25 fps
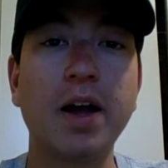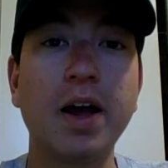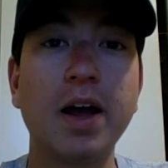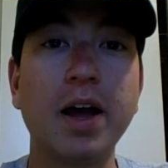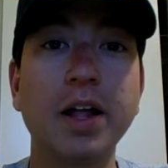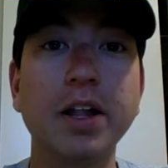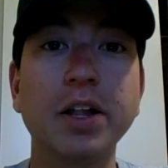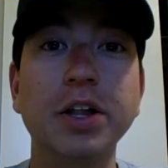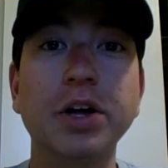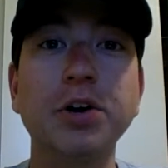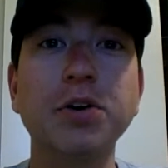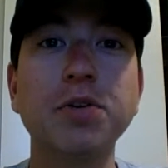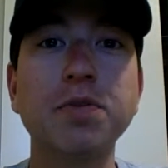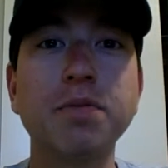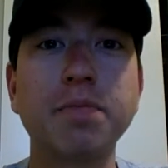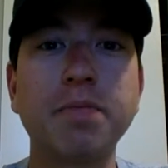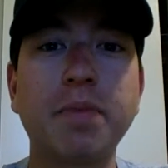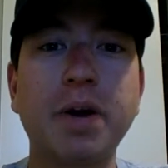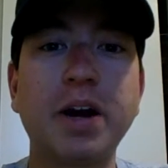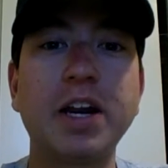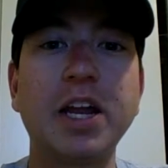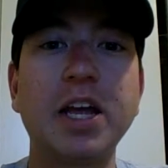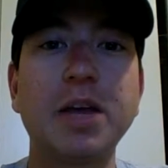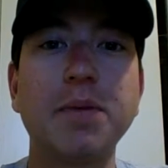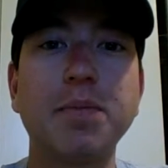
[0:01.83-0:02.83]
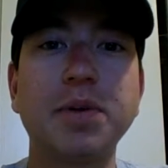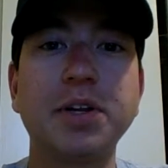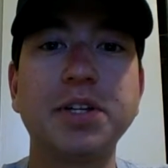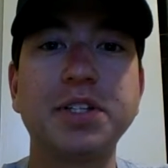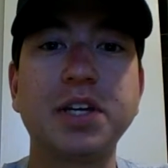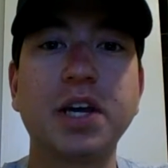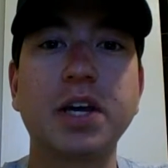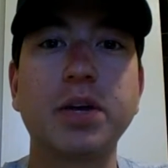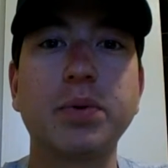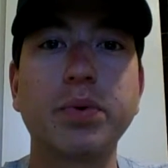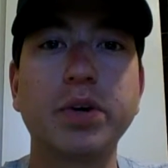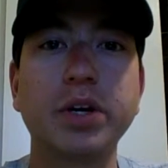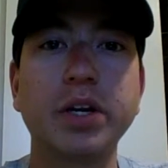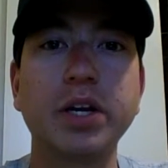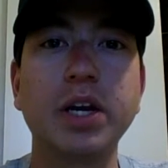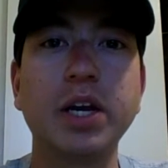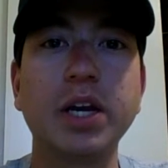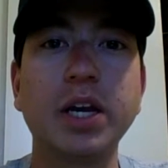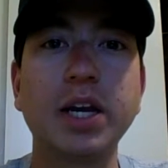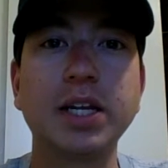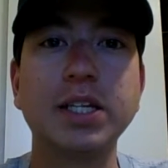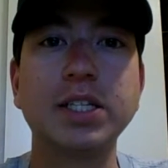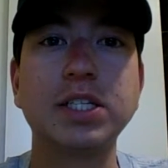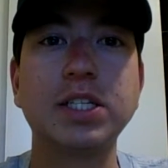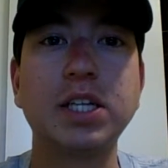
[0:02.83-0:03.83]
Hello, my name is Edwin
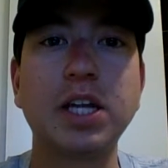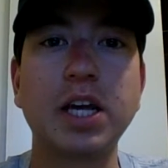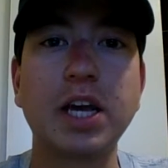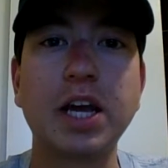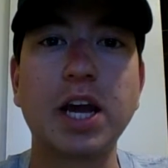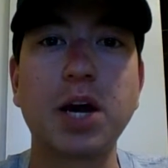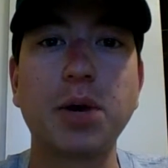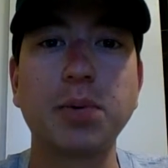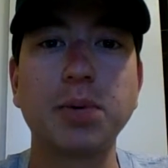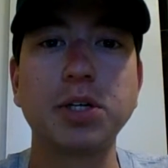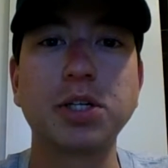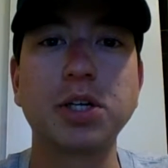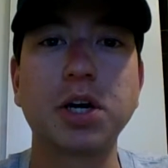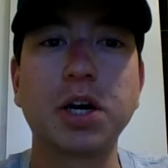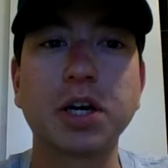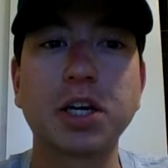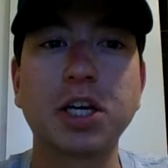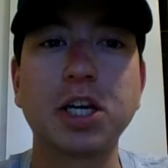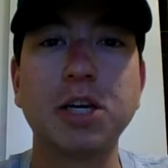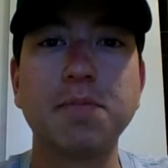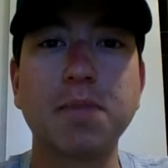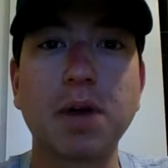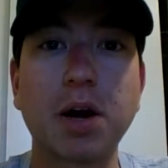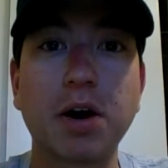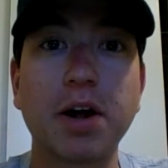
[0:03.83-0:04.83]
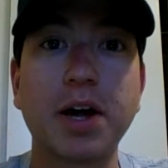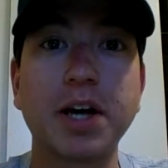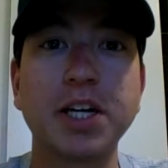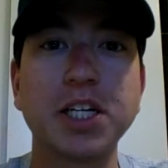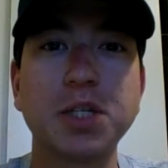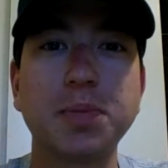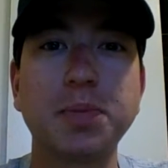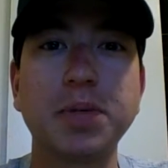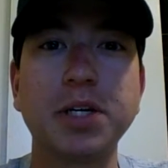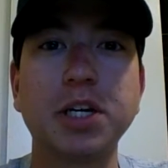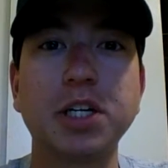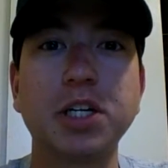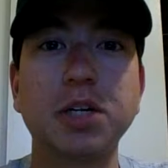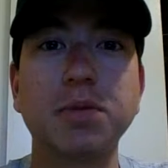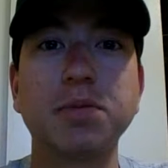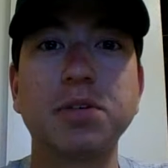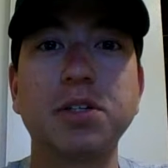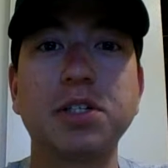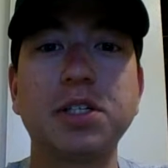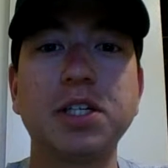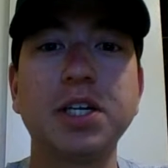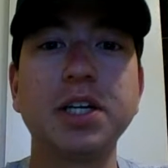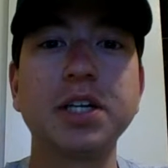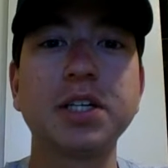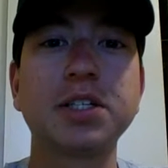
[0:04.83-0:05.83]
Ng, and today I'll be talking about SPL number
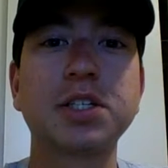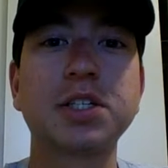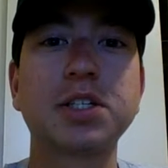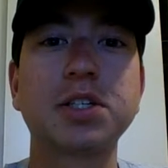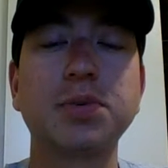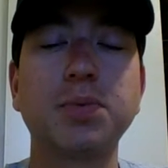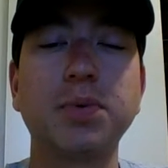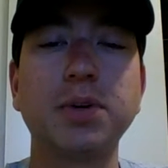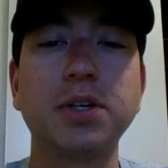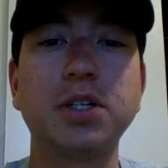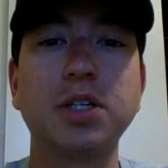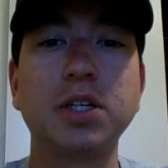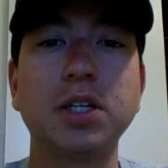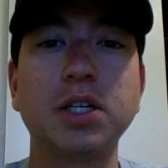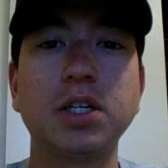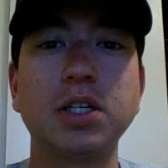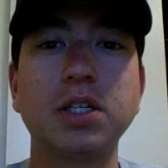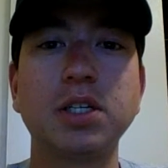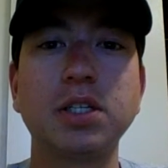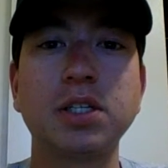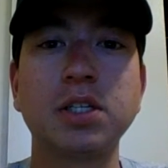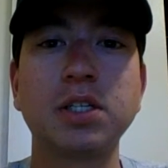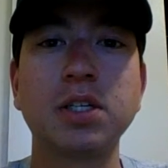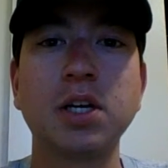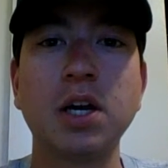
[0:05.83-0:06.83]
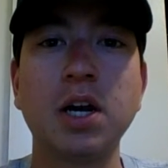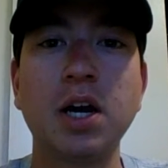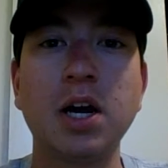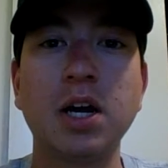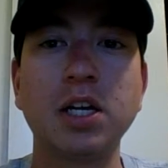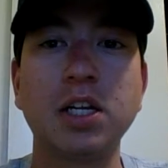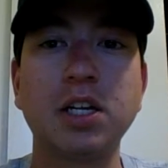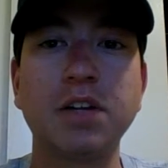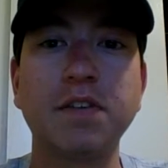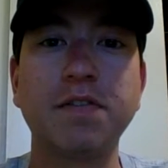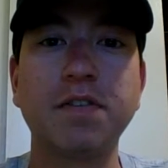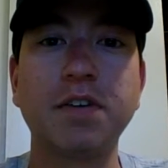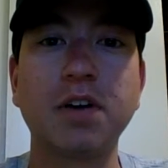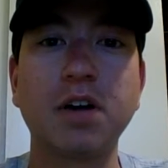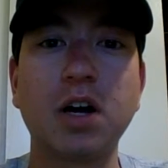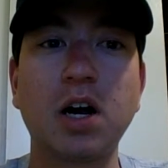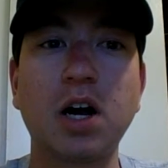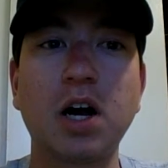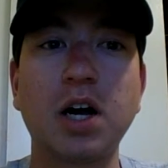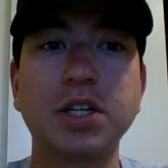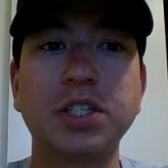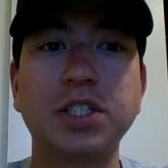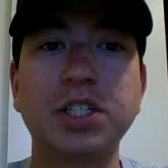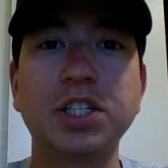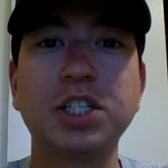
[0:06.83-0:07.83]
6, which is
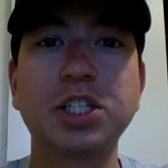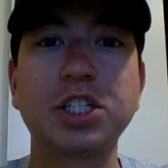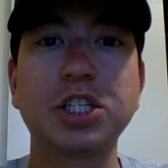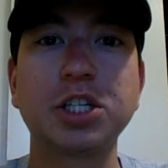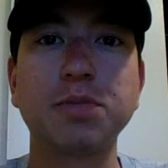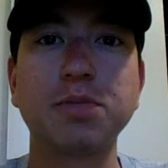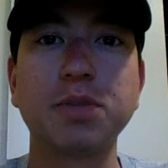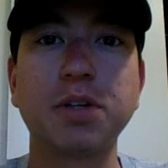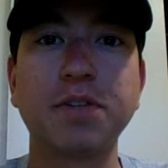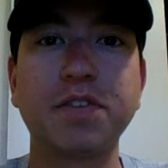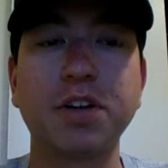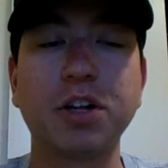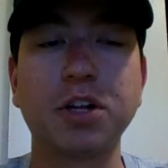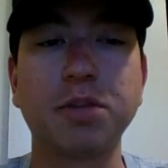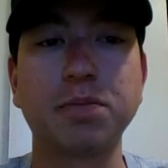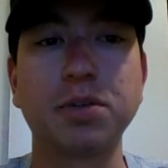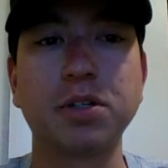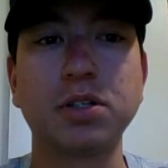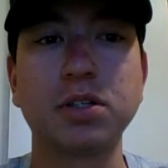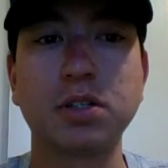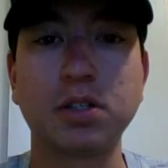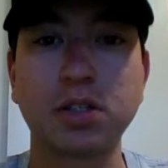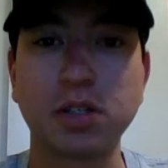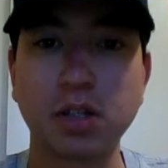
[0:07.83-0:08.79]
system development.